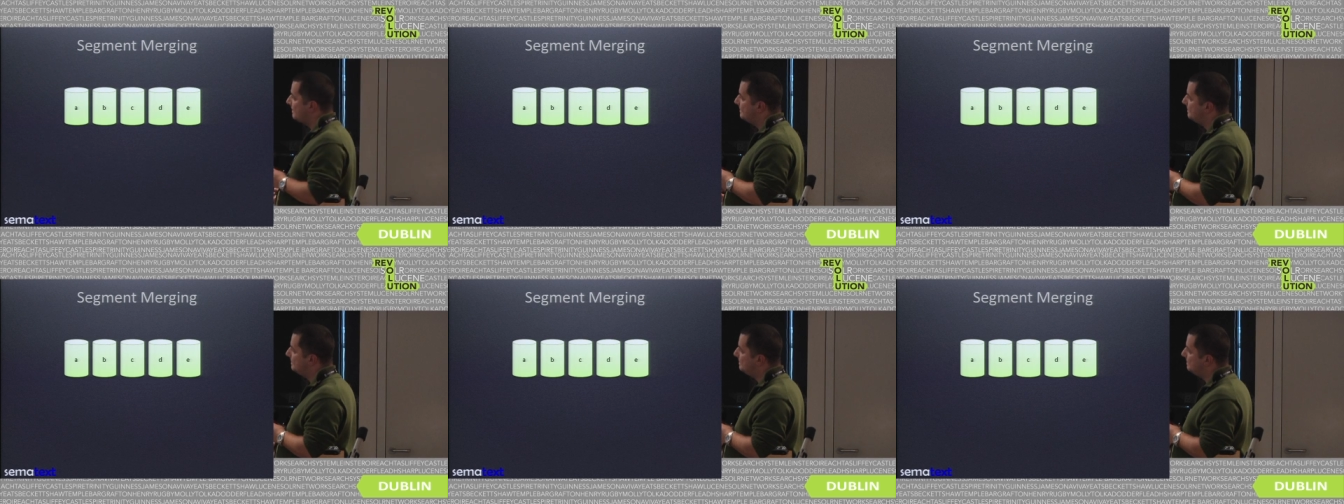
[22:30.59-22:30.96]

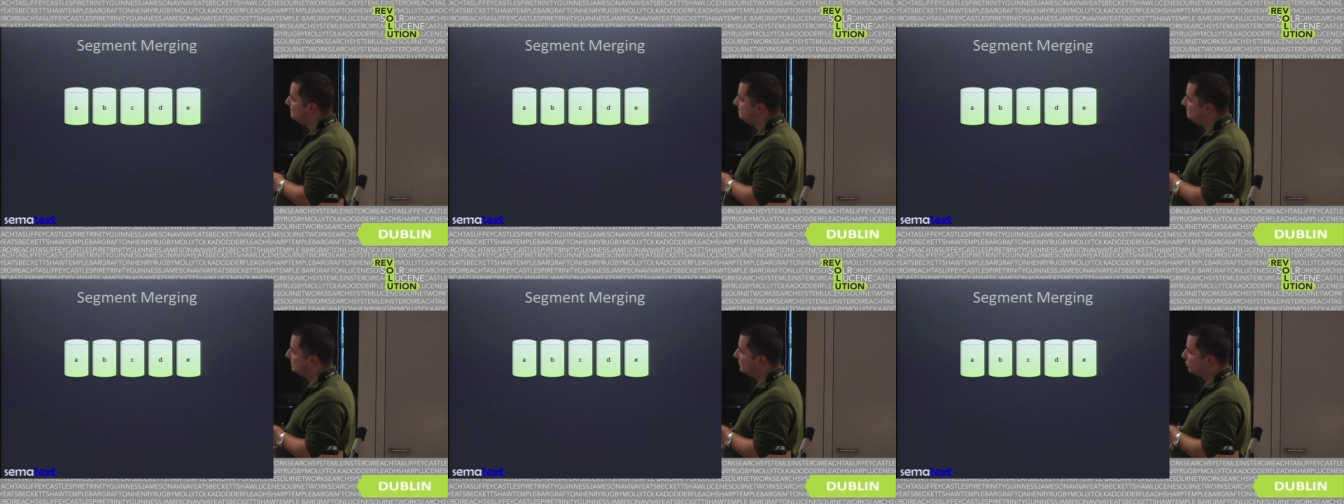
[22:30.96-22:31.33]

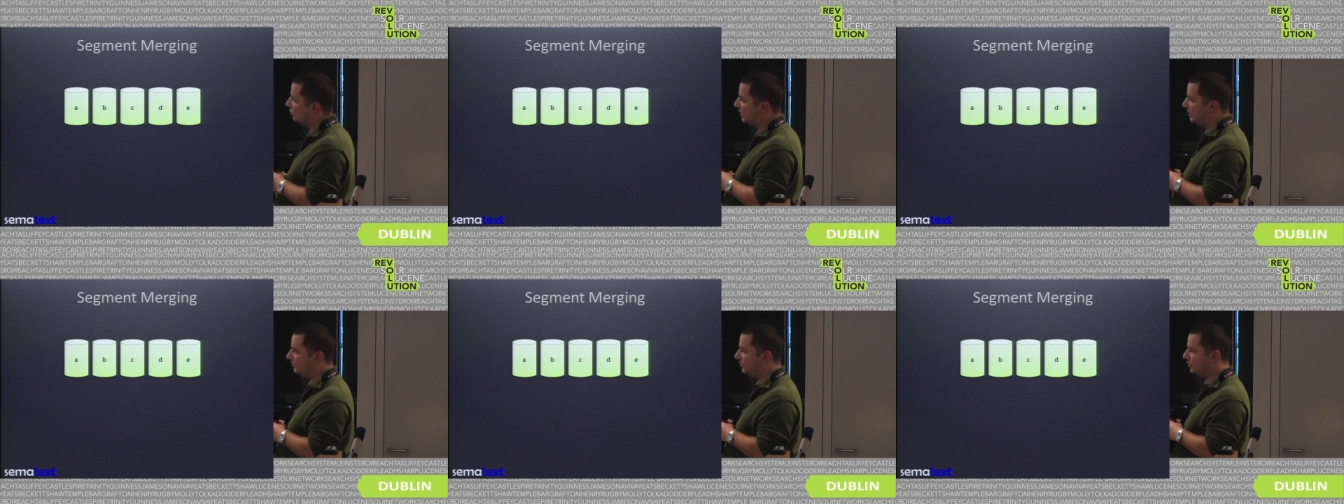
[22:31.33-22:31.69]
Mm,
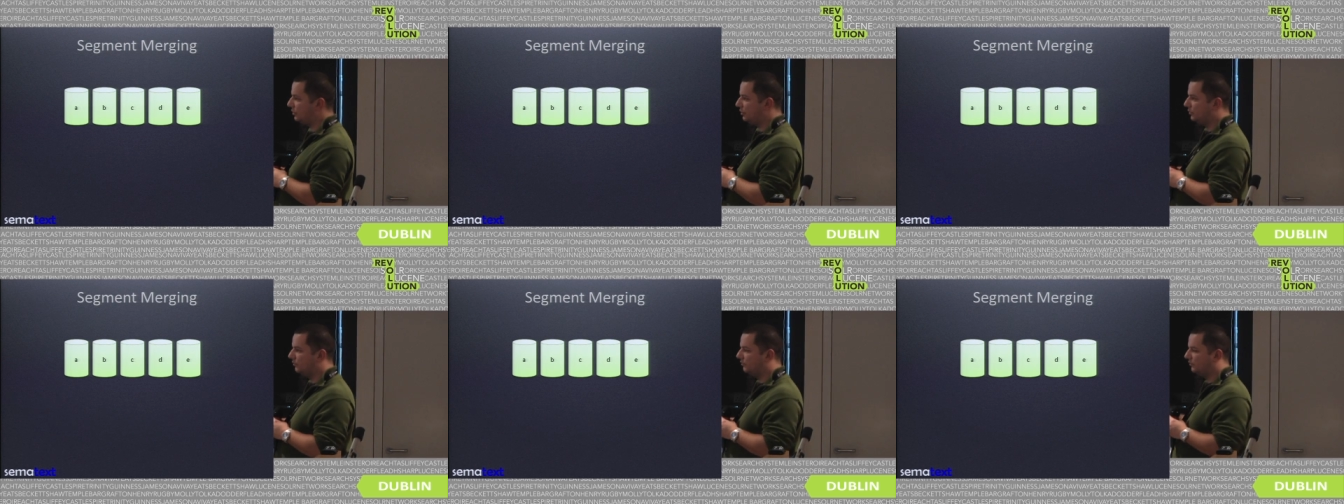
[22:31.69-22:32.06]
whenever
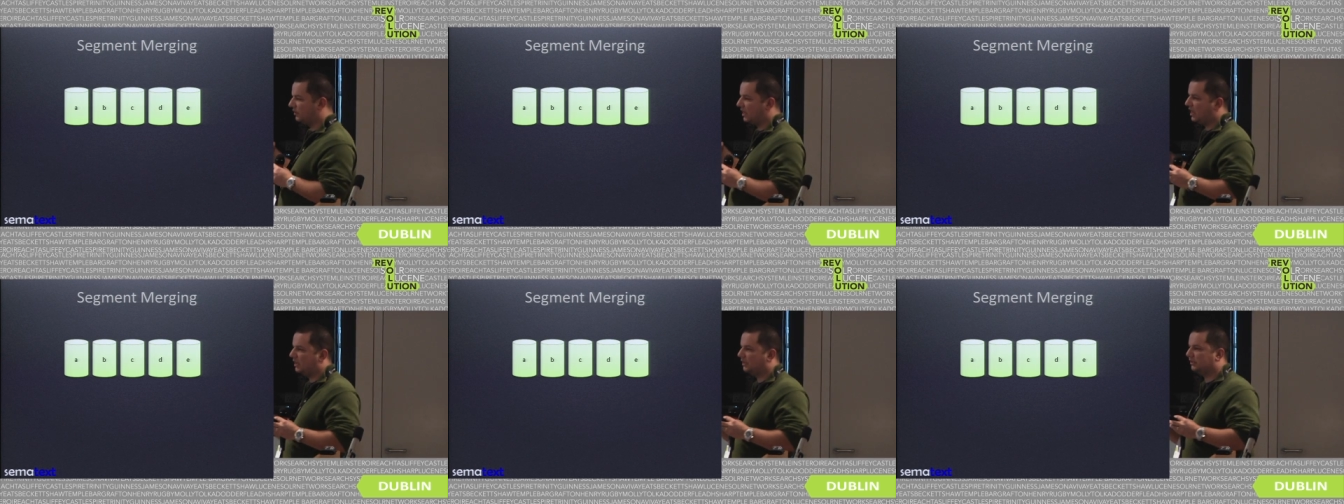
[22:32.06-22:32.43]
you
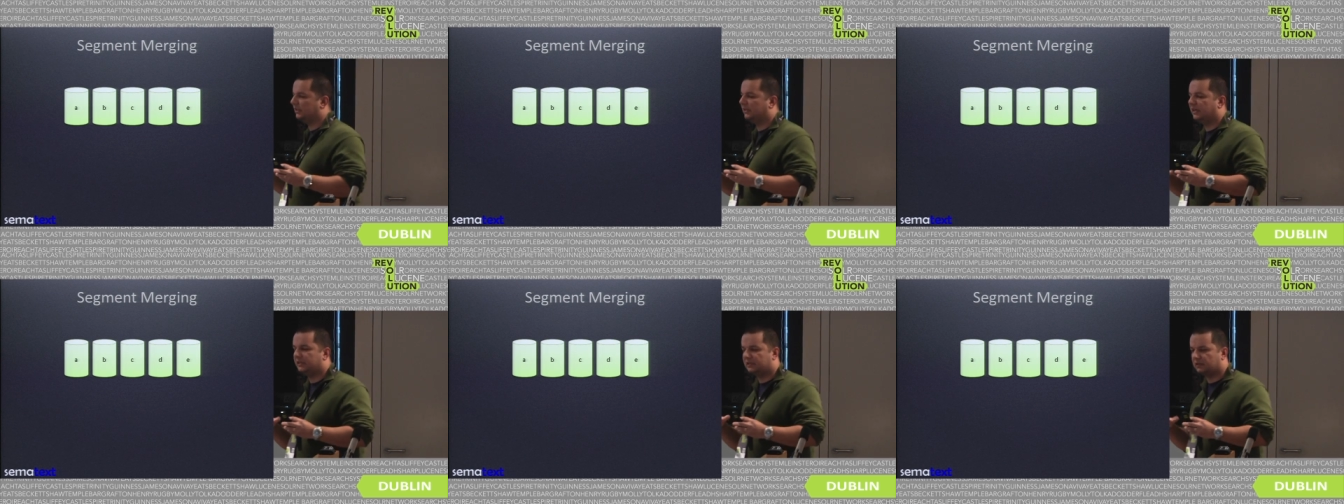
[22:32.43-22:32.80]
flash the
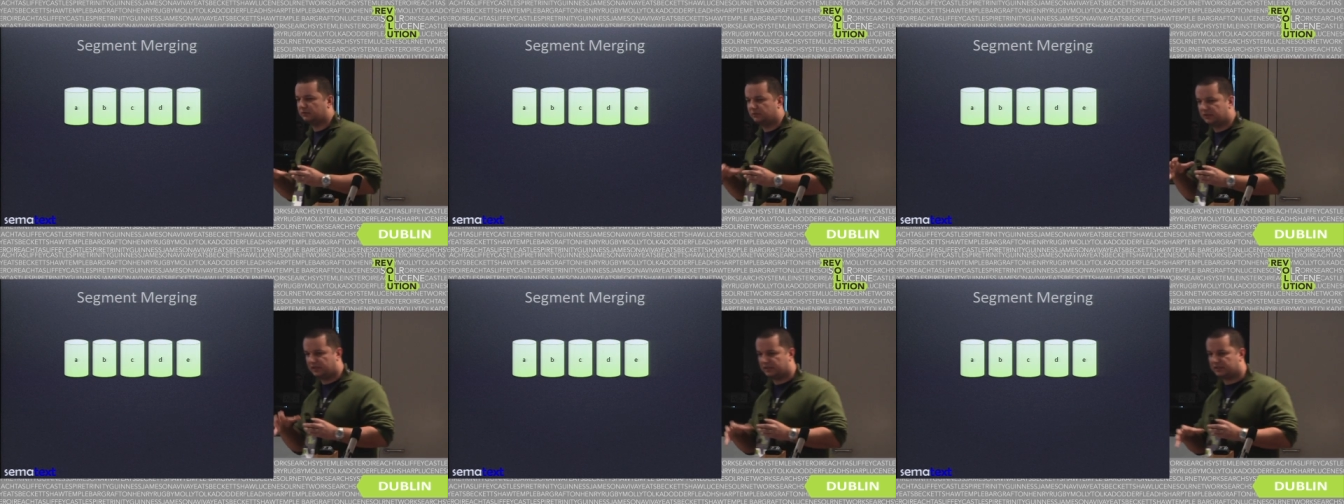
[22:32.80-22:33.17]
data
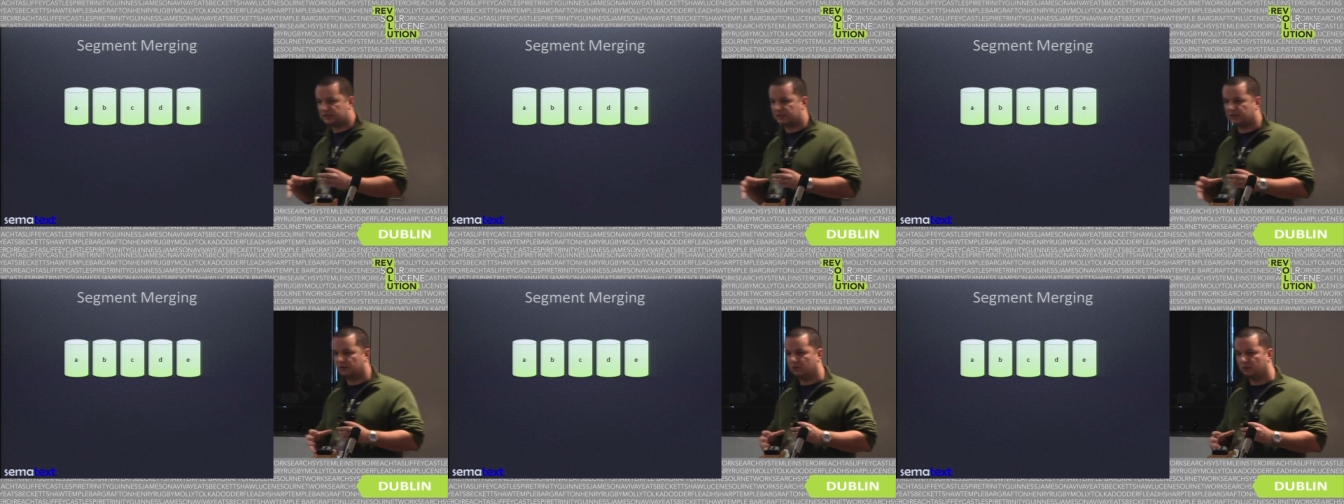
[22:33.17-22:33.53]
to disk,
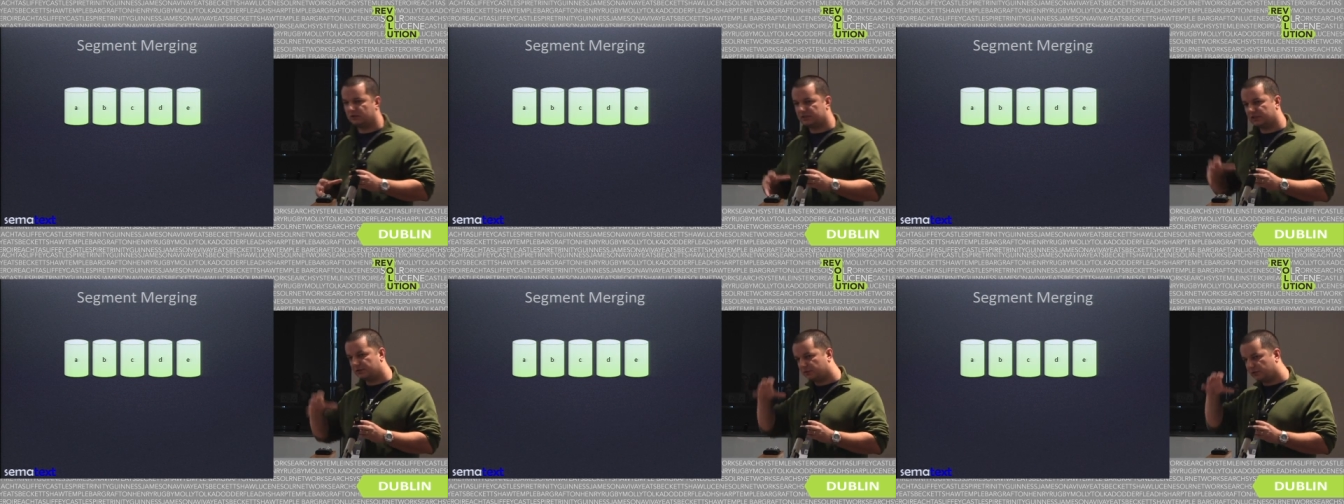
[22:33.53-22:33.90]

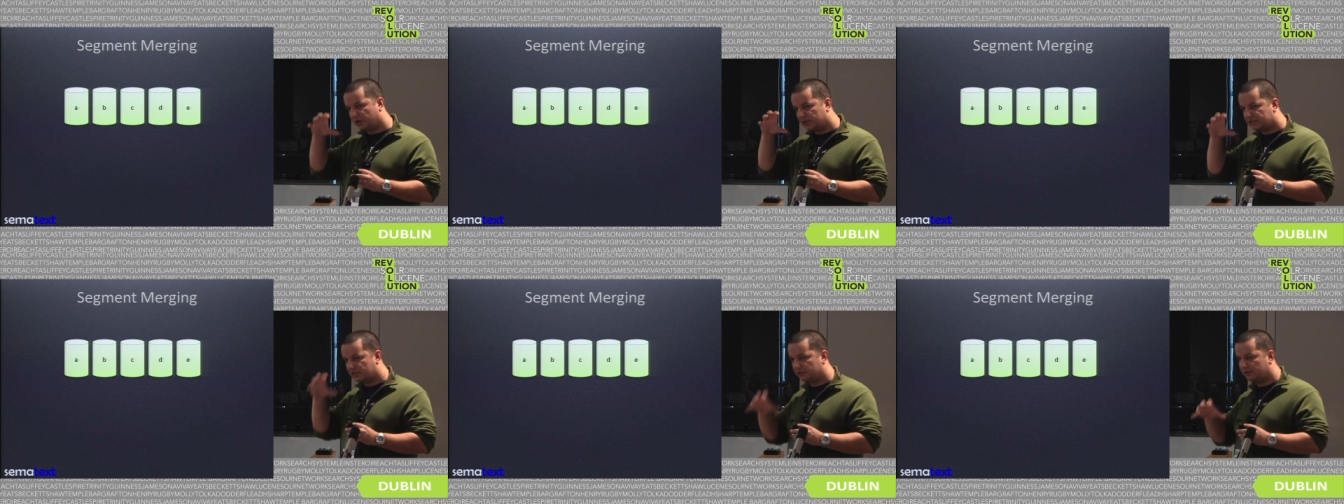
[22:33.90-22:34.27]
Lucene
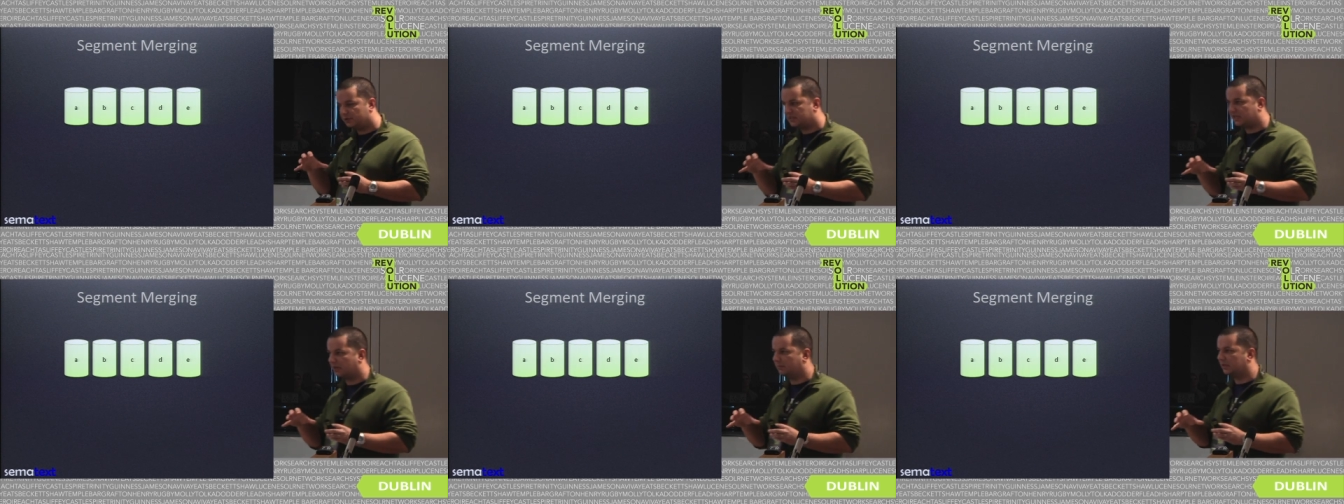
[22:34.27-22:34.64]
creates a new
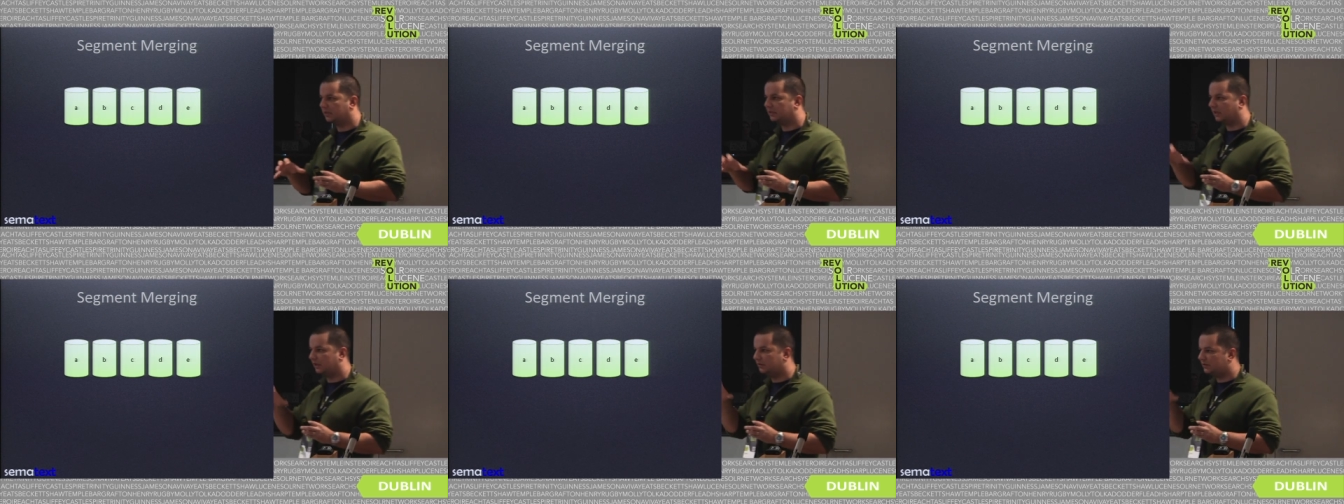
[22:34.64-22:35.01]
segment,
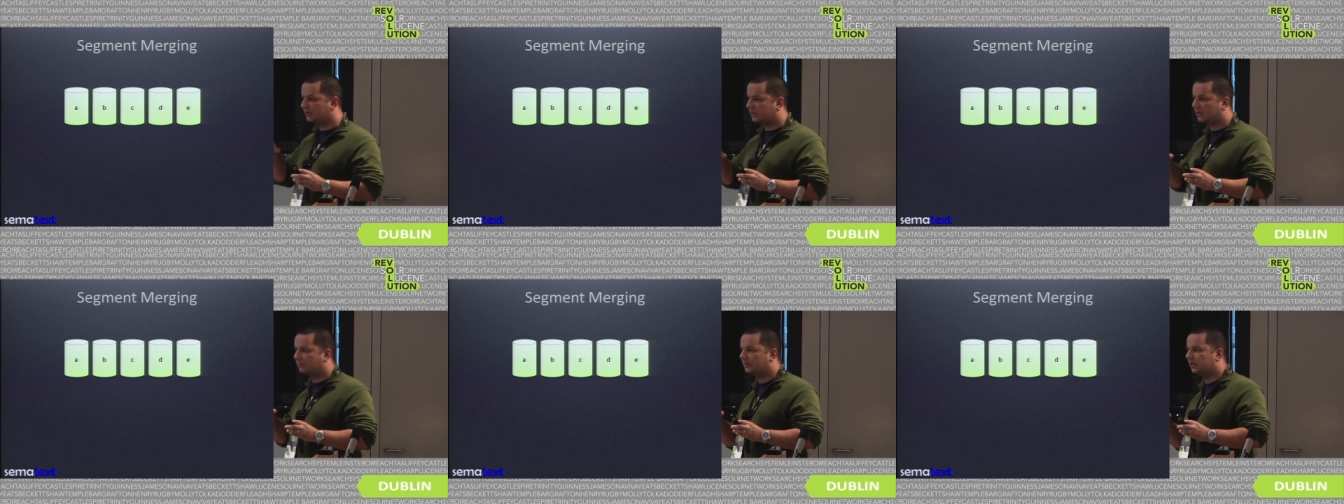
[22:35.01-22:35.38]
a new
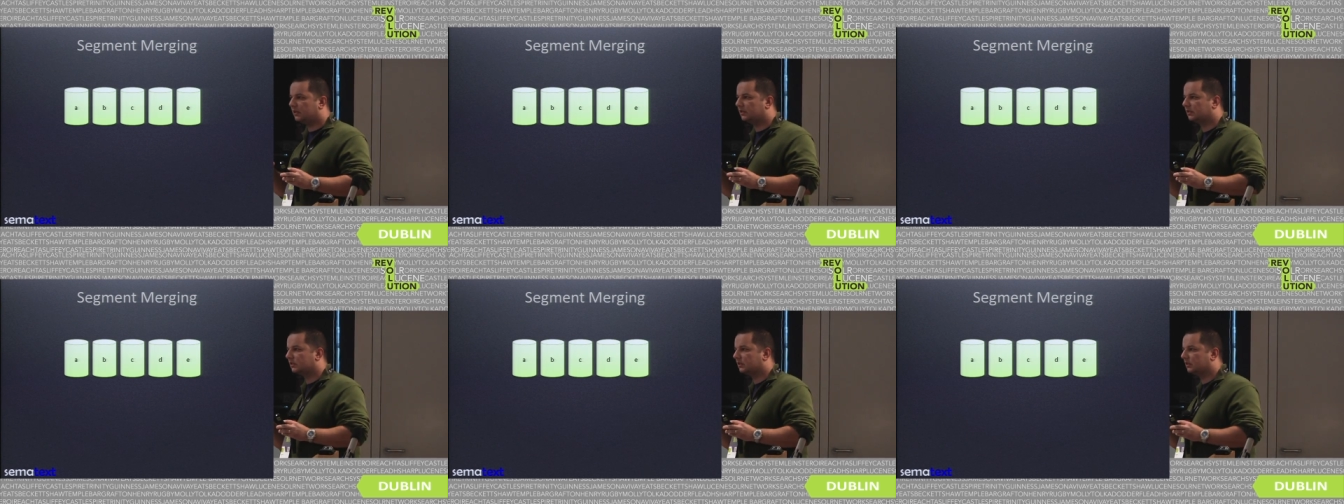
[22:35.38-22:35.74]
segment